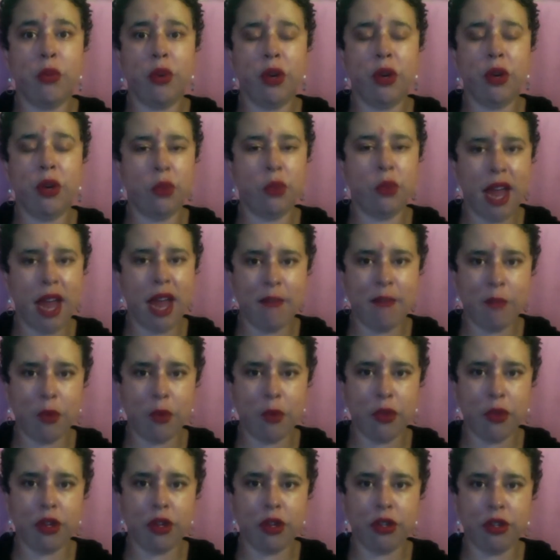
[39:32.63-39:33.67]
We have
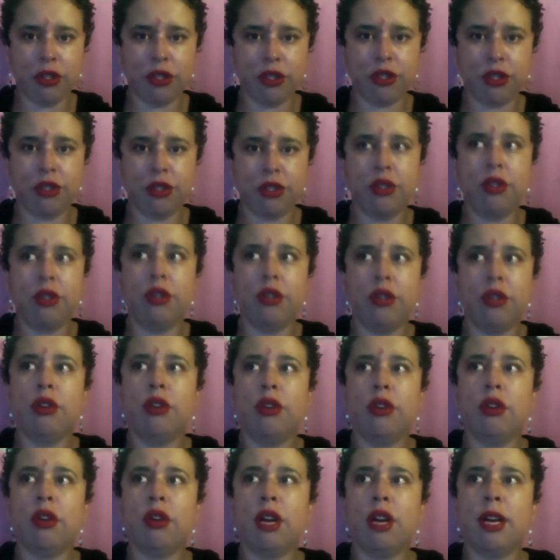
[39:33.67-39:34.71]
both cultures
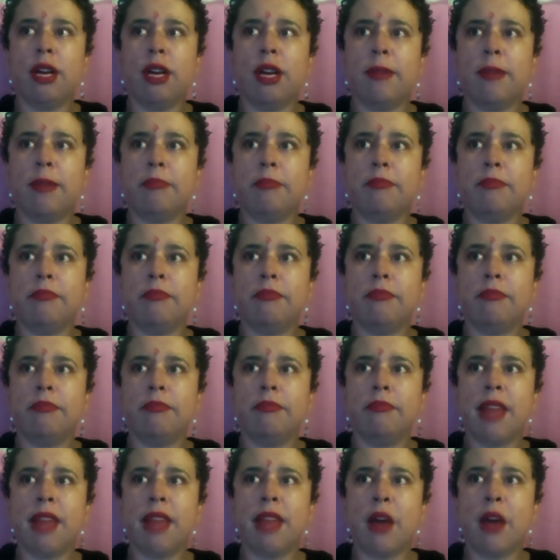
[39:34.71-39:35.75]

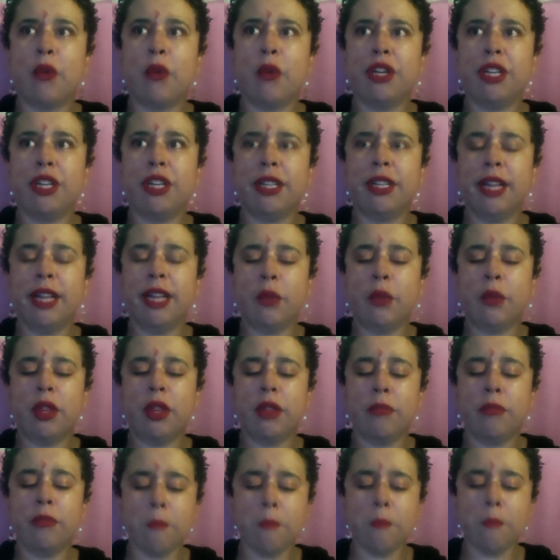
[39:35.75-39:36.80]
that we're dealing with,
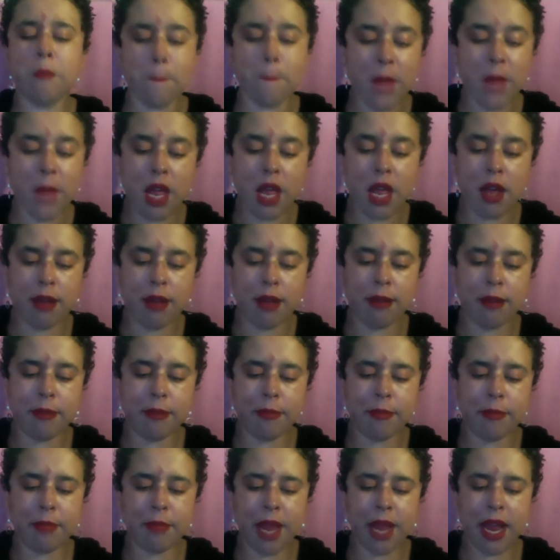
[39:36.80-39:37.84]

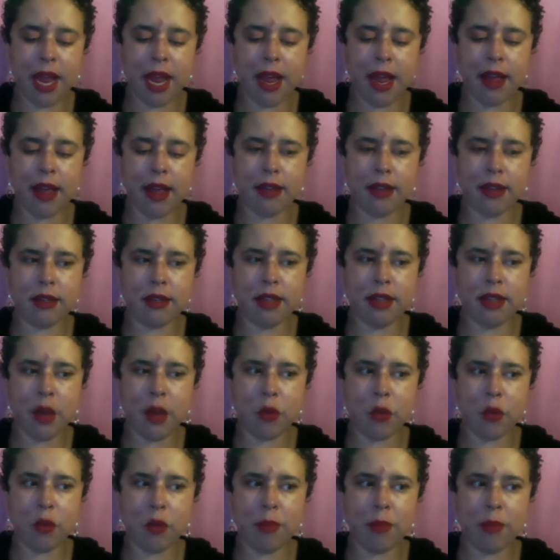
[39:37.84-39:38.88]
and that
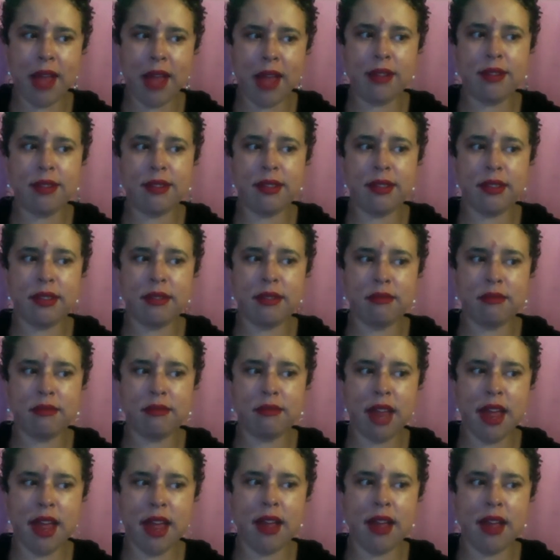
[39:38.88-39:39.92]
we're balancing.
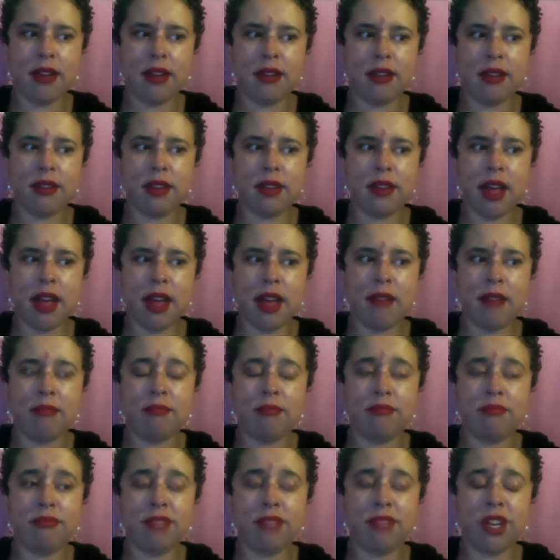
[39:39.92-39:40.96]
And
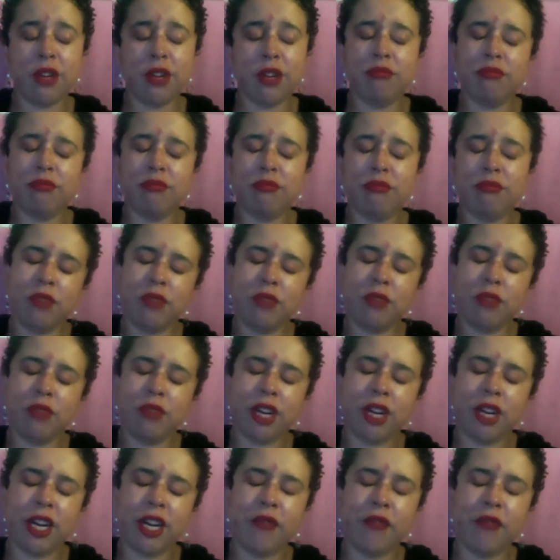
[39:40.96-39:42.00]
we're going
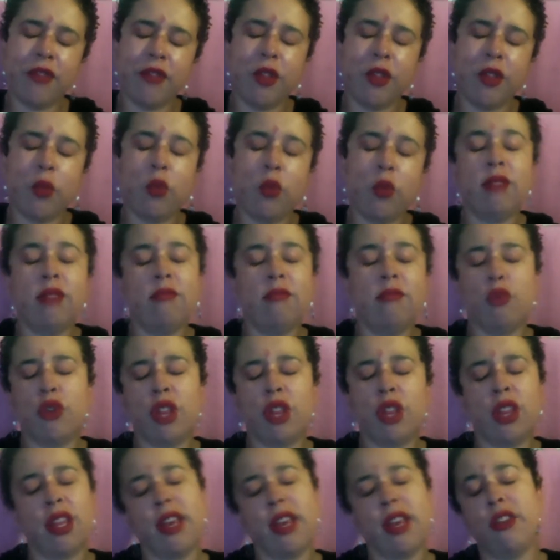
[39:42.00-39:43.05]
to feel one
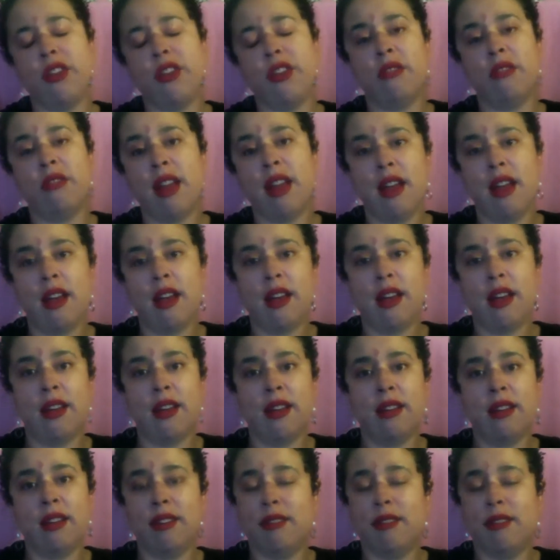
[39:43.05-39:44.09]
more than the other
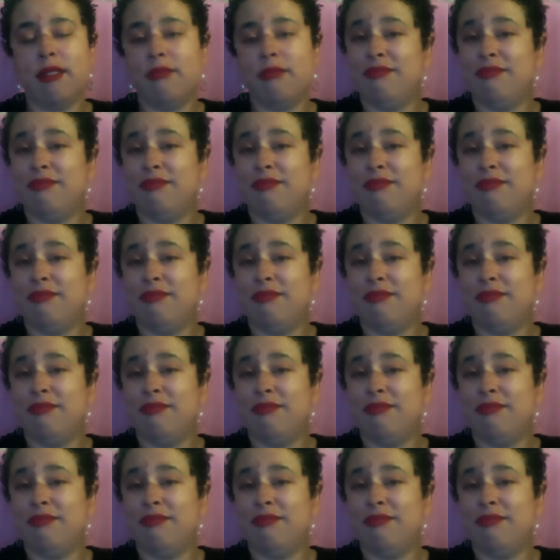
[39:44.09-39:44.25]
at